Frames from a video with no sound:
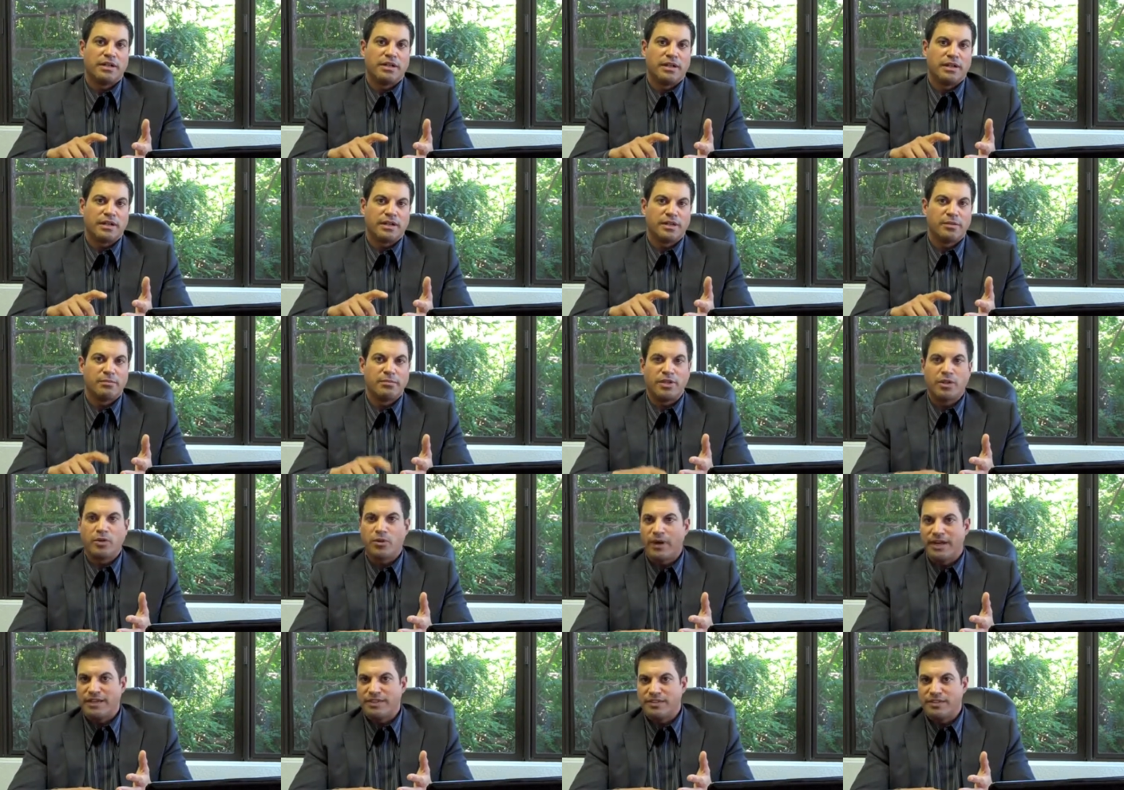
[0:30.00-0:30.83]
can be
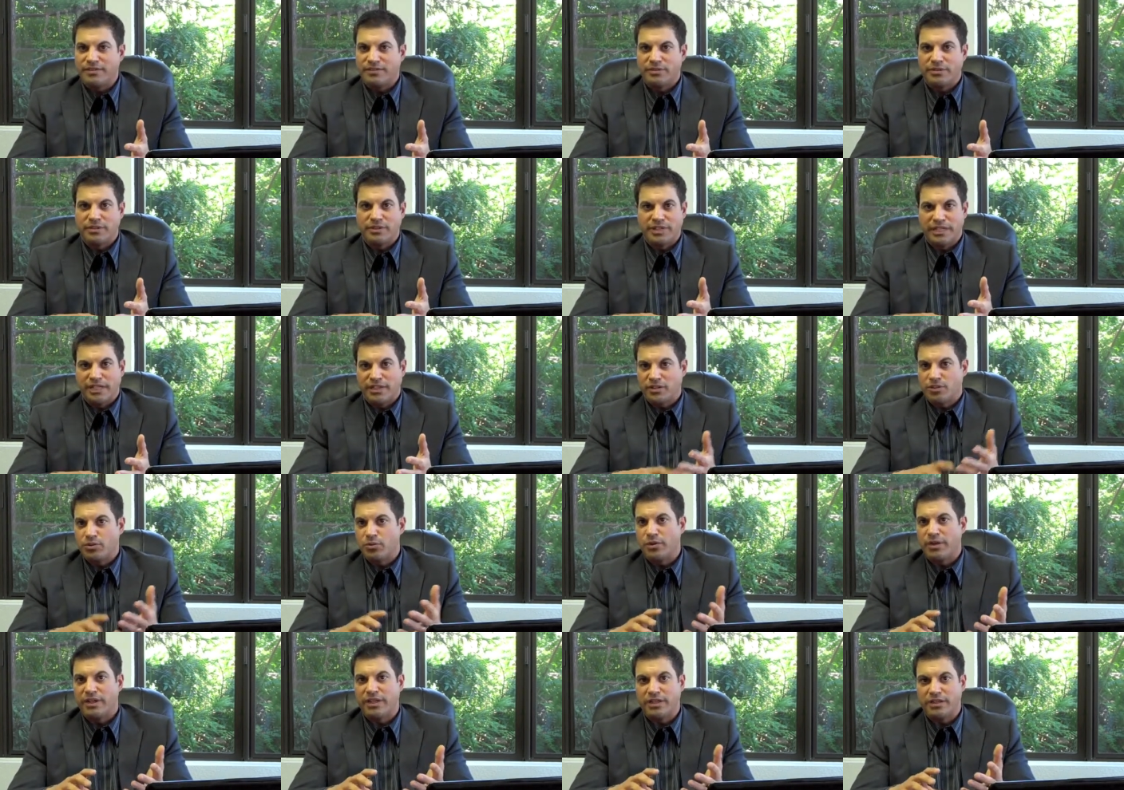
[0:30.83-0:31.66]
quite different than a
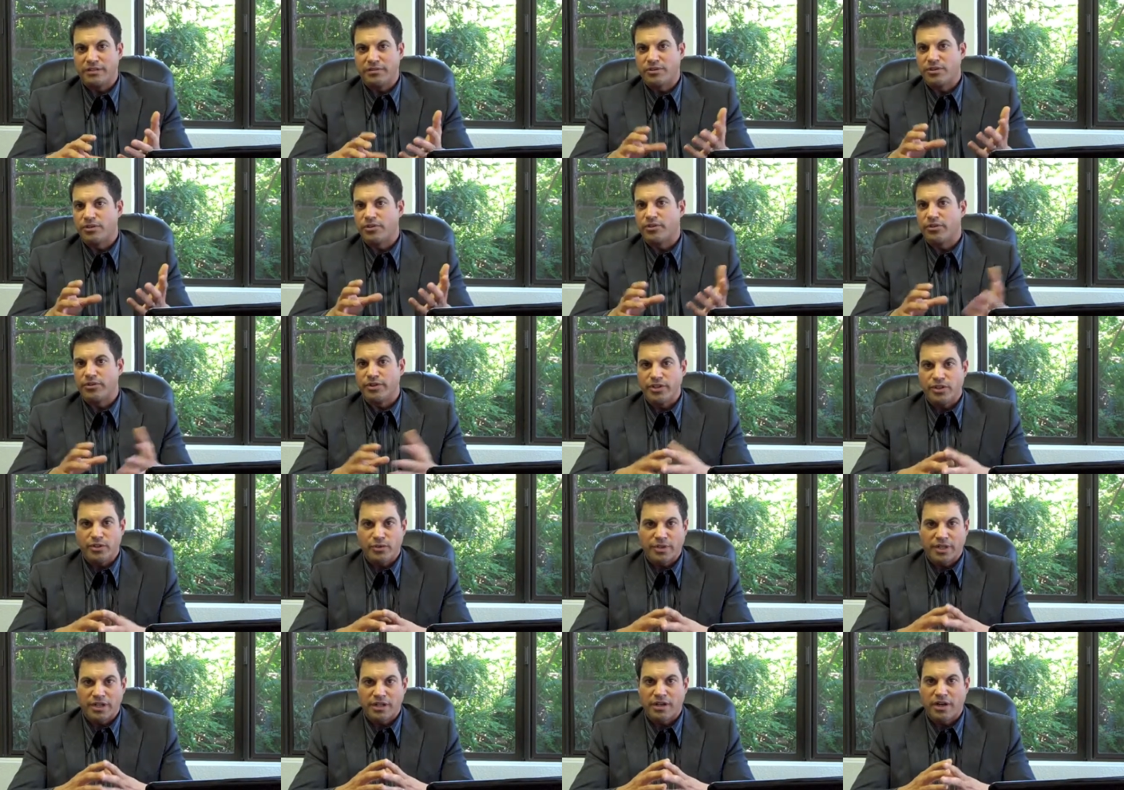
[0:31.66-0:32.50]
20 to 30
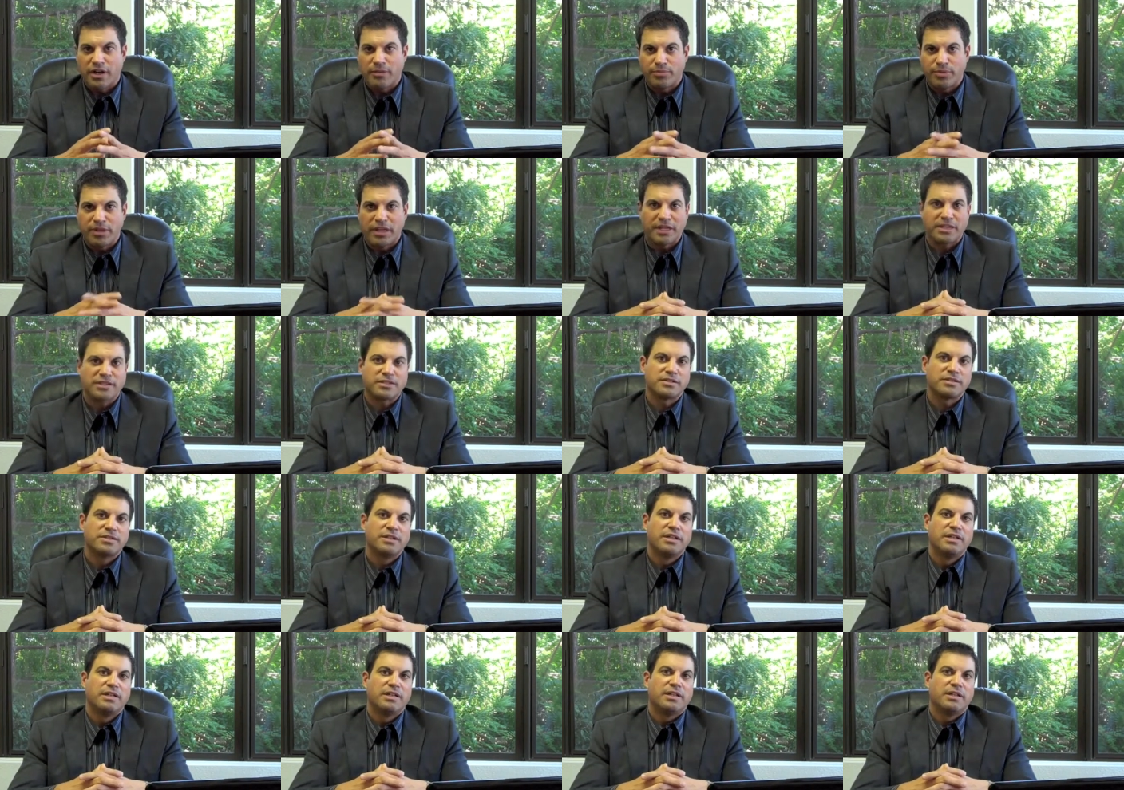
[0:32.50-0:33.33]
unit
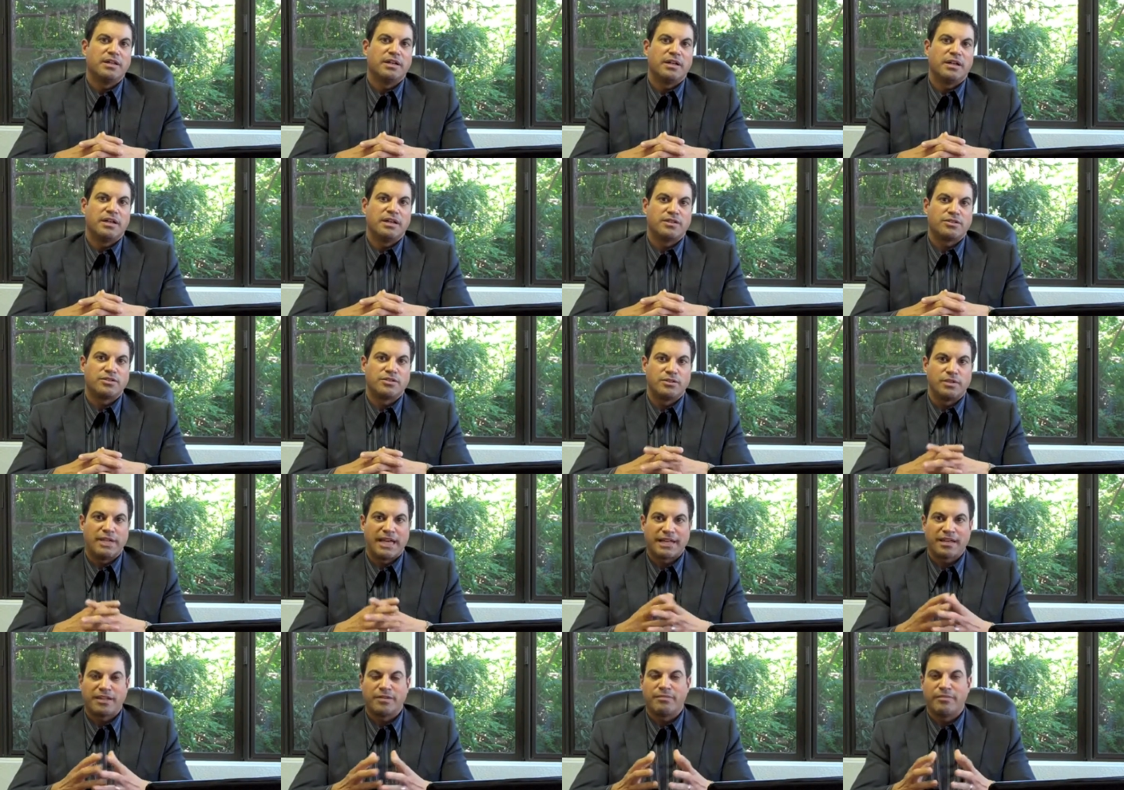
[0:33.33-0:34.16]
complex, so
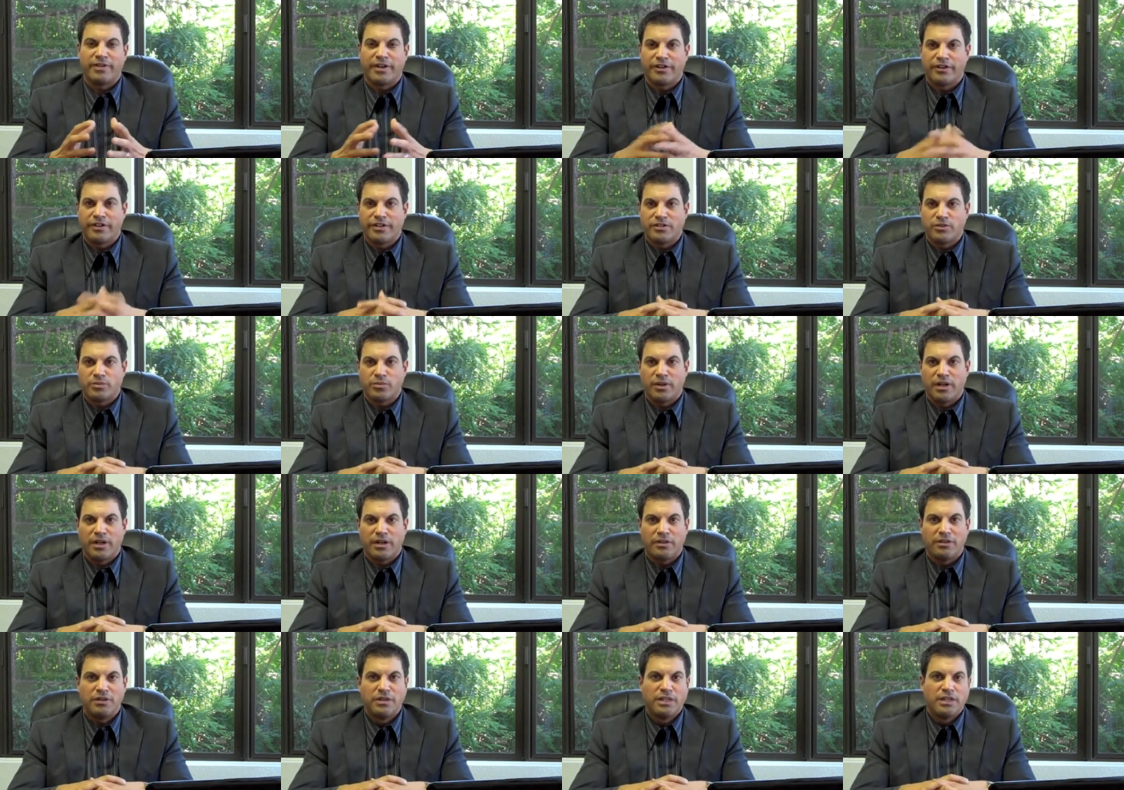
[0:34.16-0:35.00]
that can vary as
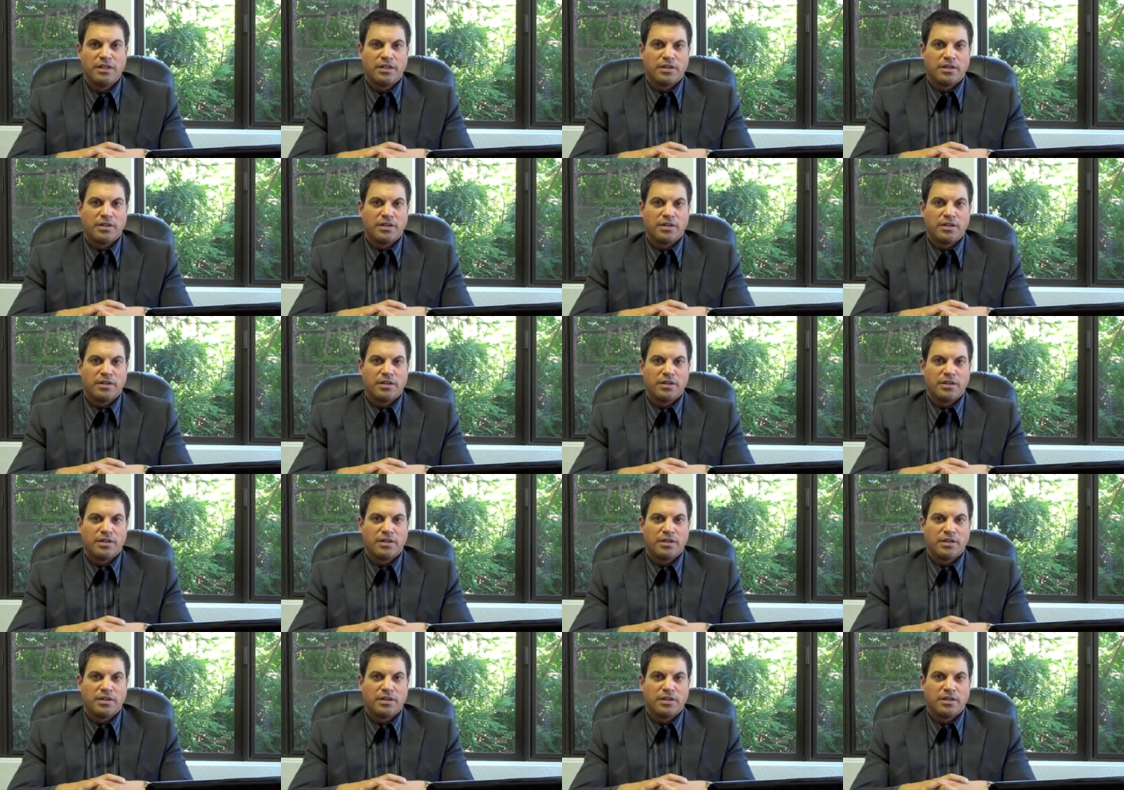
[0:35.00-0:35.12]
well.